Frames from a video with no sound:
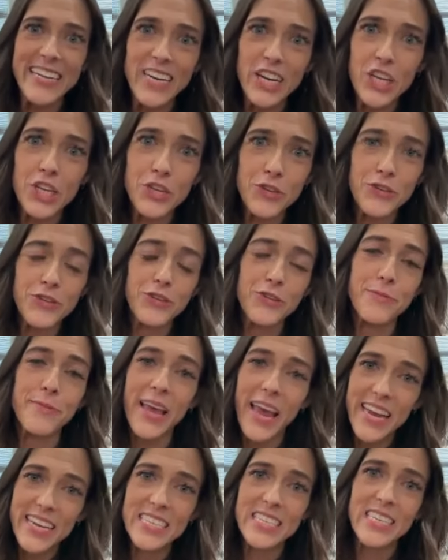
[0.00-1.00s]
I did a
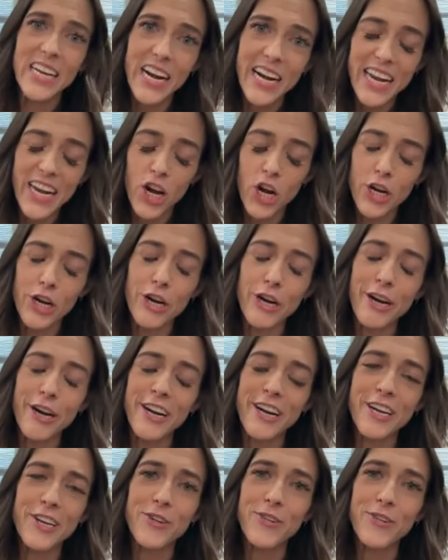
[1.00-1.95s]
YouTube case study on her.